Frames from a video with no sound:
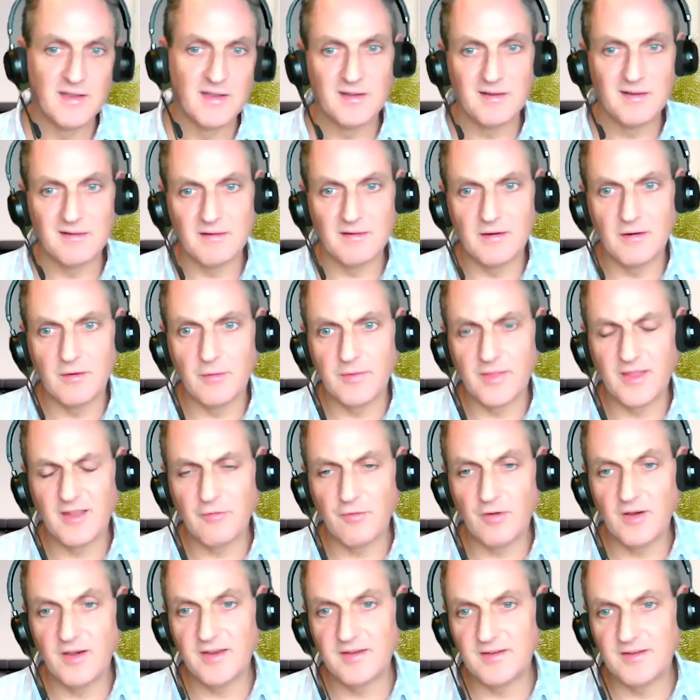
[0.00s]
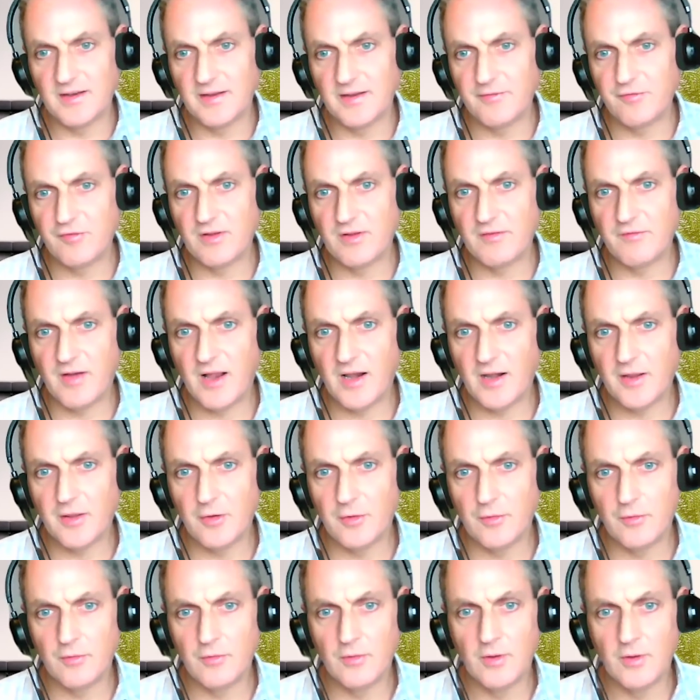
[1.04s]
"Oh, are they really delivering
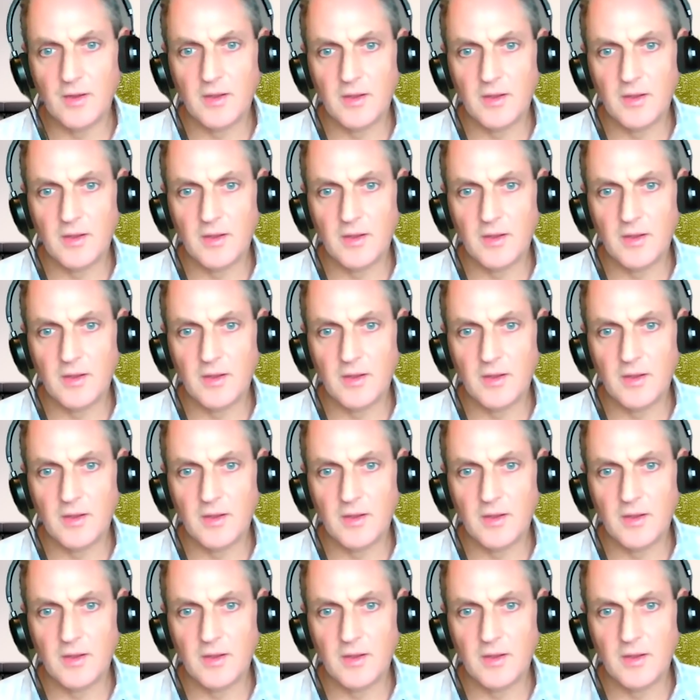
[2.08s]
value?